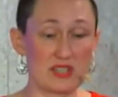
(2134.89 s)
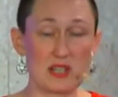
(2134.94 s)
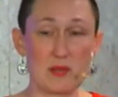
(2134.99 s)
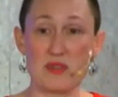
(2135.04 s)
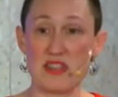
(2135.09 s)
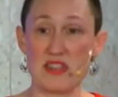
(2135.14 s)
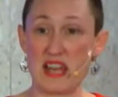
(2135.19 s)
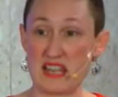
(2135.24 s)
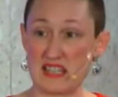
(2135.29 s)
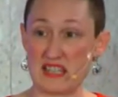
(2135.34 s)
some
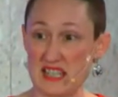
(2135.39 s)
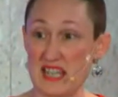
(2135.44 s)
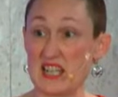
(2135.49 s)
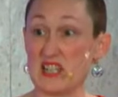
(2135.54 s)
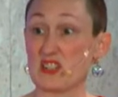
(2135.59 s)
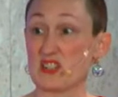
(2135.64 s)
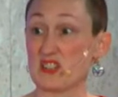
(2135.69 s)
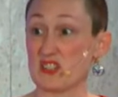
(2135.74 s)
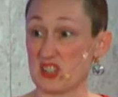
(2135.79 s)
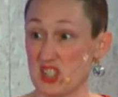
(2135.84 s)
of that
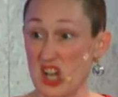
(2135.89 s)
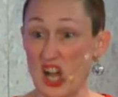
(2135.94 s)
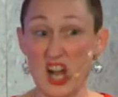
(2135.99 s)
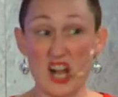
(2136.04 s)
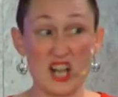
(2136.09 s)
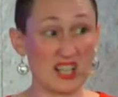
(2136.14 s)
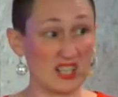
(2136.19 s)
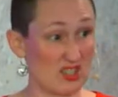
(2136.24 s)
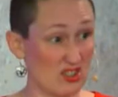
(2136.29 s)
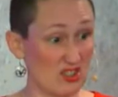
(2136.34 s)
inner
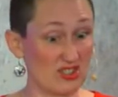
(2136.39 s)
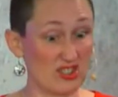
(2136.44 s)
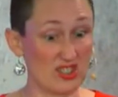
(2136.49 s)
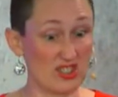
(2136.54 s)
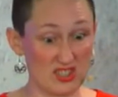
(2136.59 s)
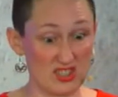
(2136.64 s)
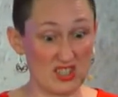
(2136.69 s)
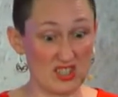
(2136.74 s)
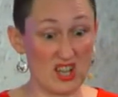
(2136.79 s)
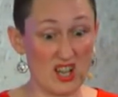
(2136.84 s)
child
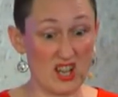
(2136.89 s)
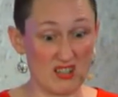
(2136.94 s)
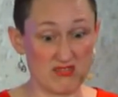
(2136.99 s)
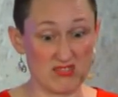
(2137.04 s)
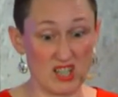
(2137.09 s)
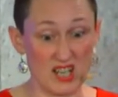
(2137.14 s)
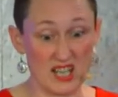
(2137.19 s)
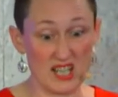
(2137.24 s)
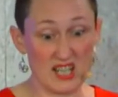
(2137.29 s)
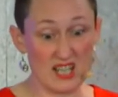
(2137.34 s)
stuff,
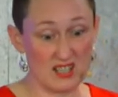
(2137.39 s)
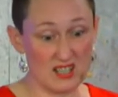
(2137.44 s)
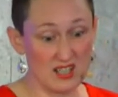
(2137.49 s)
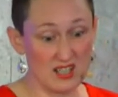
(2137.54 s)
right?